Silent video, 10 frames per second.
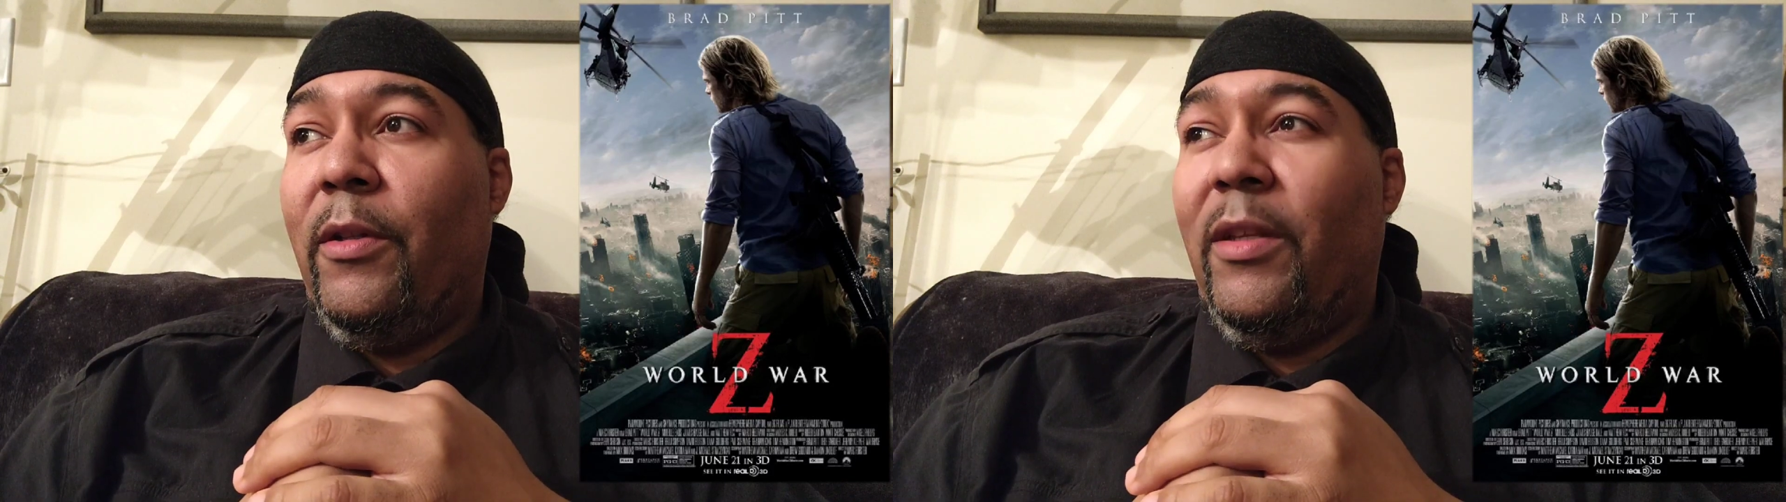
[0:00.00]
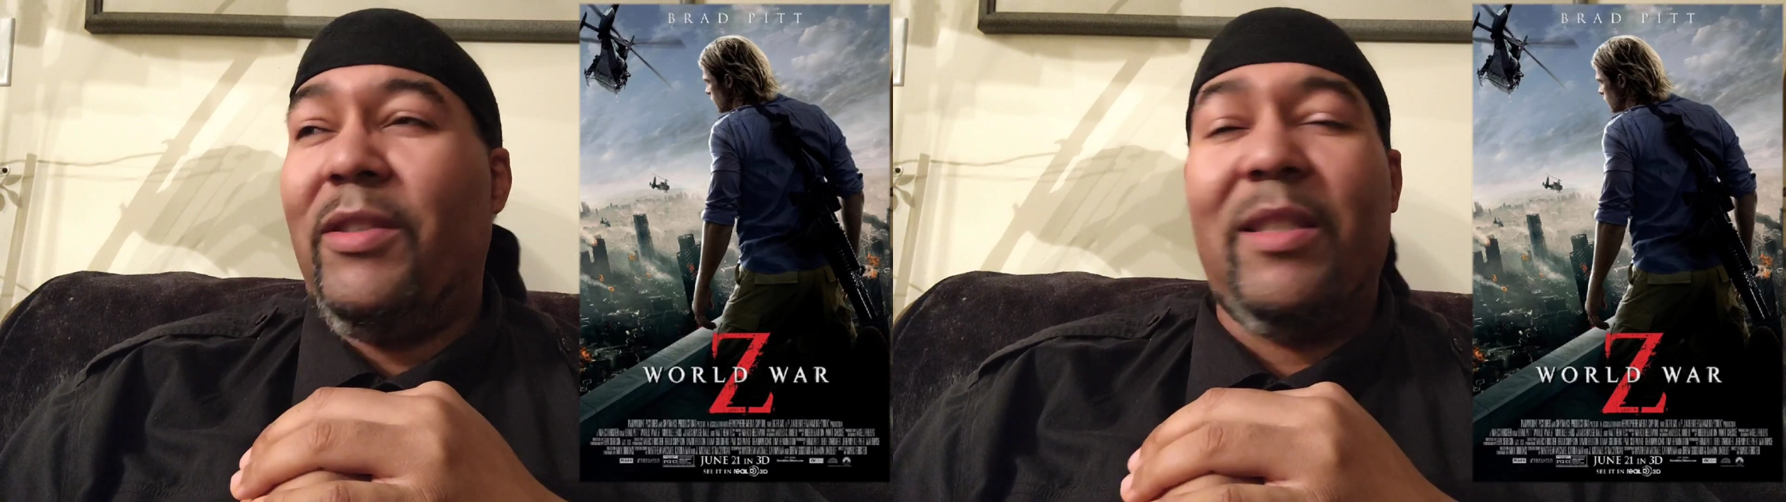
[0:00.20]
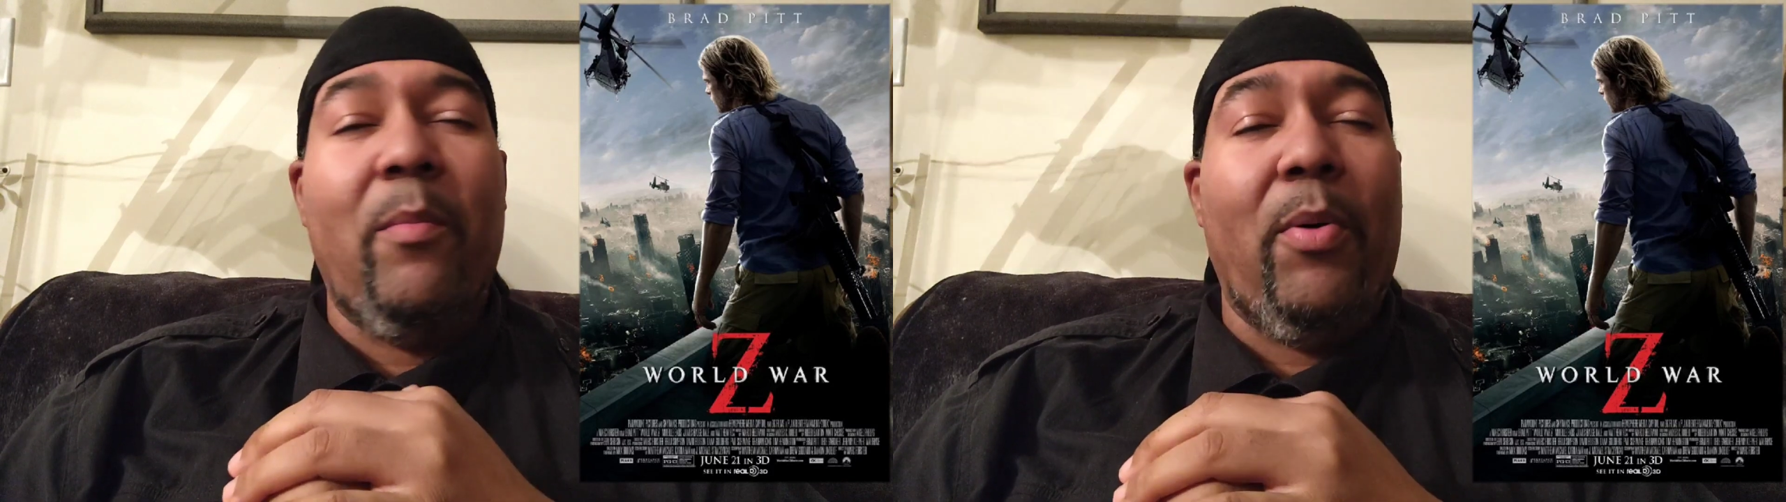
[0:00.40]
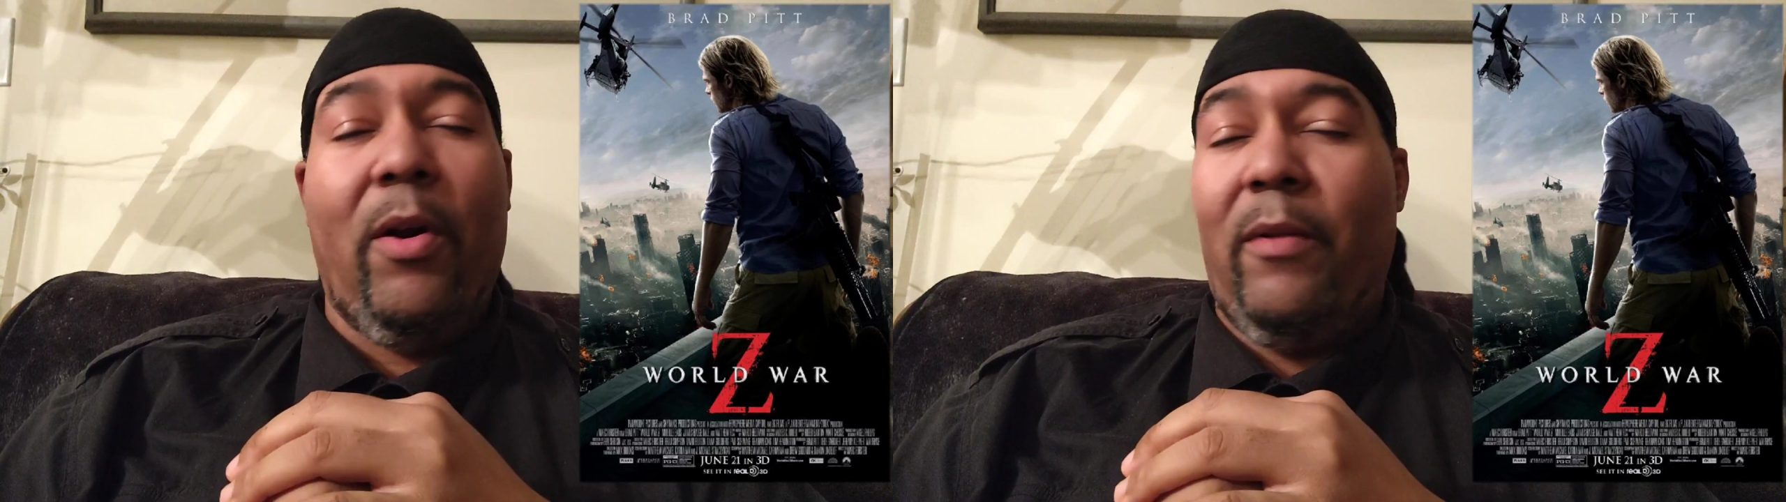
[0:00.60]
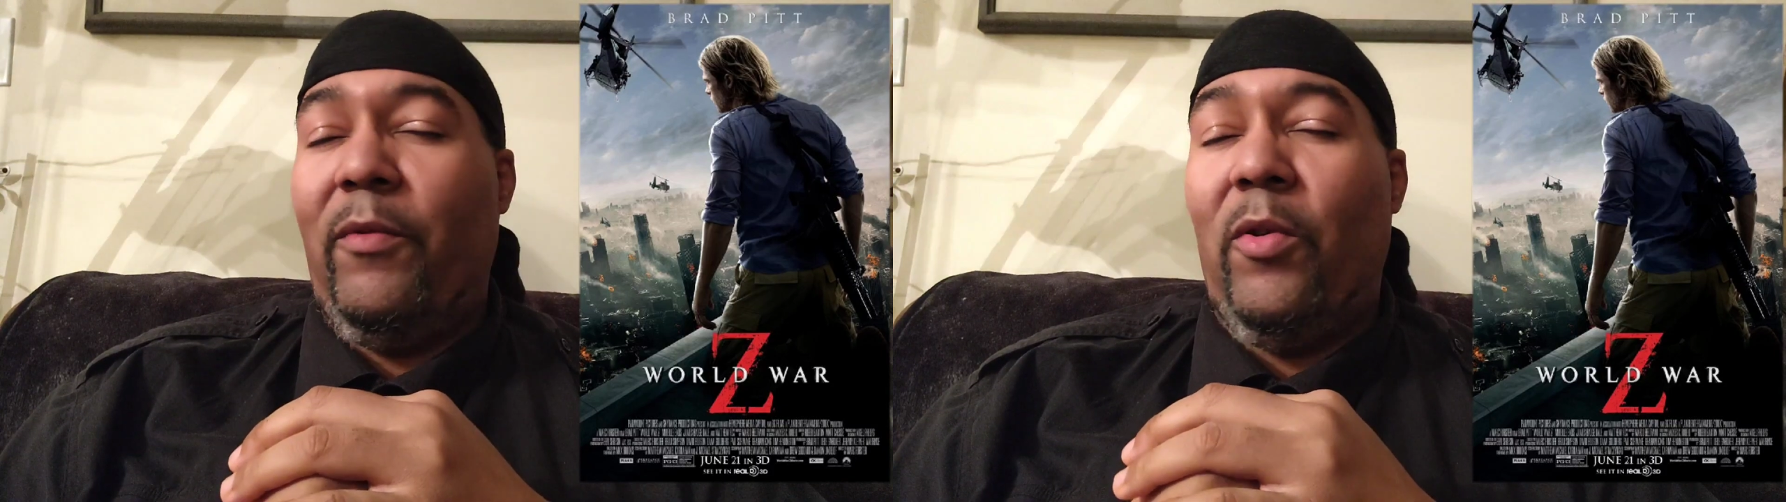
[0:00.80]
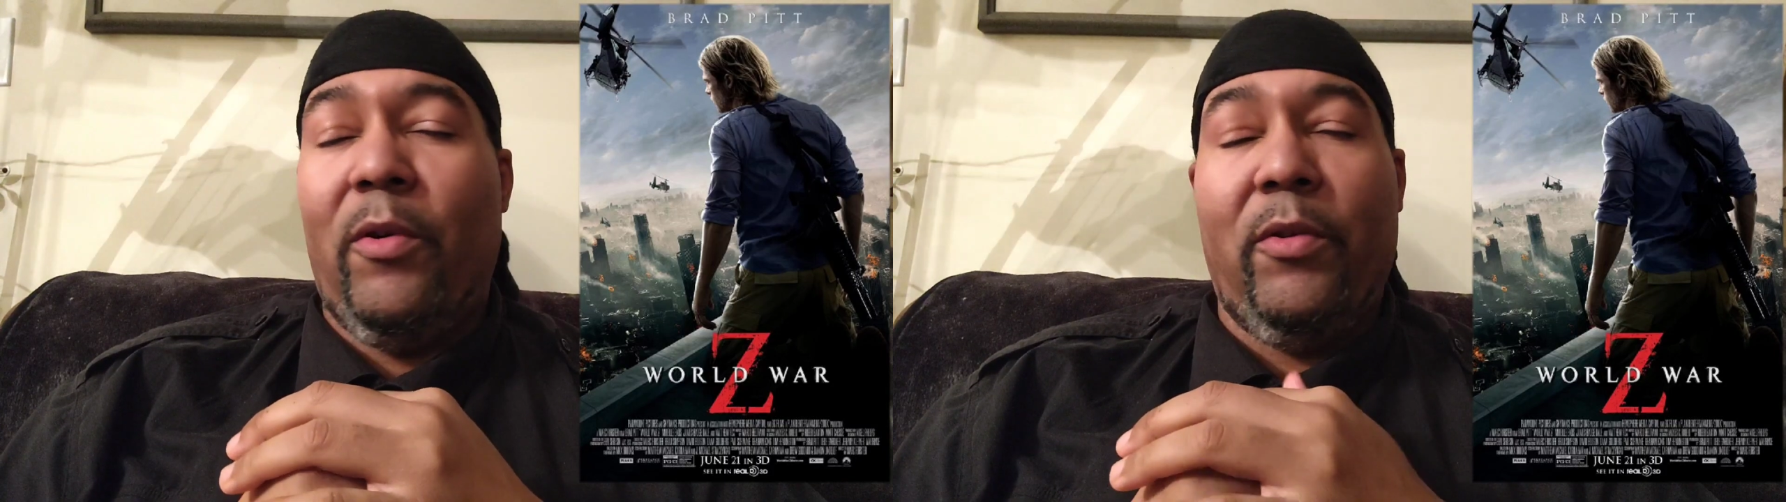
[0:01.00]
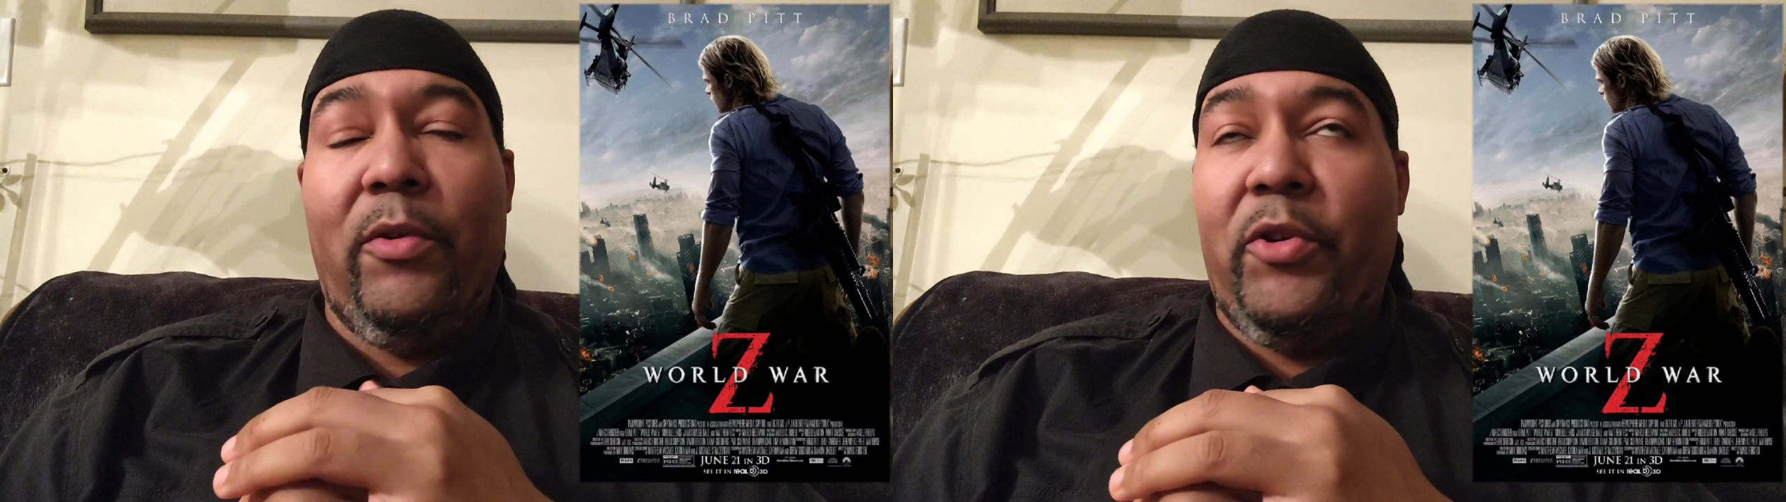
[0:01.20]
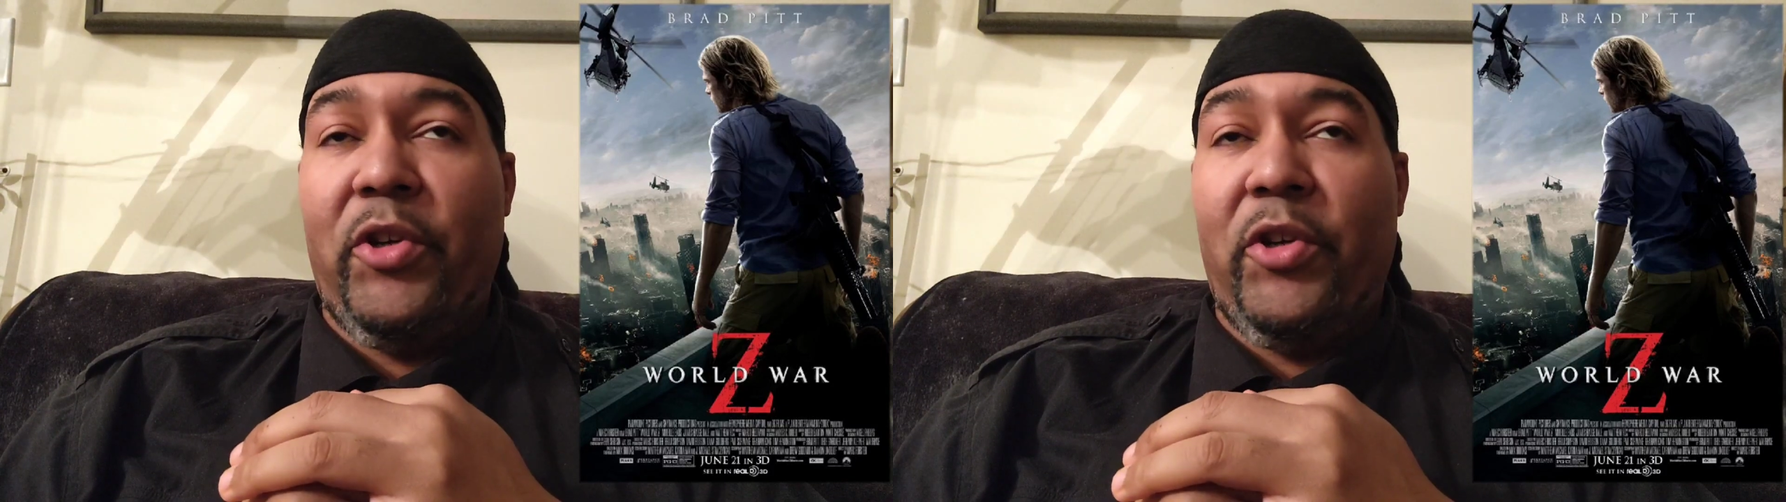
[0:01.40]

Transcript: there's some part of northern New